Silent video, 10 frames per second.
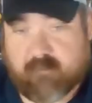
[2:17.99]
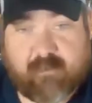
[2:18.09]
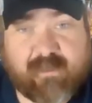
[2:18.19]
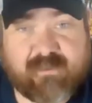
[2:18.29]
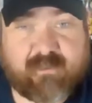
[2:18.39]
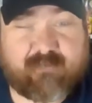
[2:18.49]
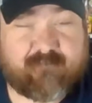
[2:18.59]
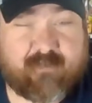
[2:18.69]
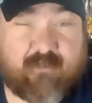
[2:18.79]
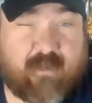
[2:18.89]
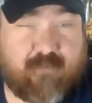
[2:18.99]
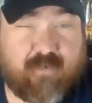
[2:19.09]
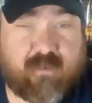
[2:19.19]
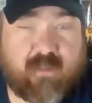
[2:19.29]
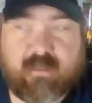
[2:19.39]
and actually coming out
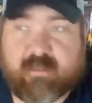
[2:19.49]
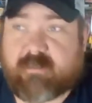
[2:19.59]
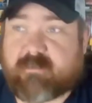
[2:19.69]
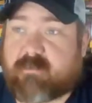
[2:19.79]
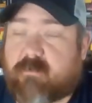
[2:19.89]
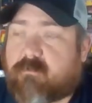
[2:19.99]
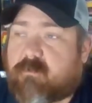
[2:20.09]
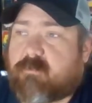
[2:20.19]
pretty lucky, so.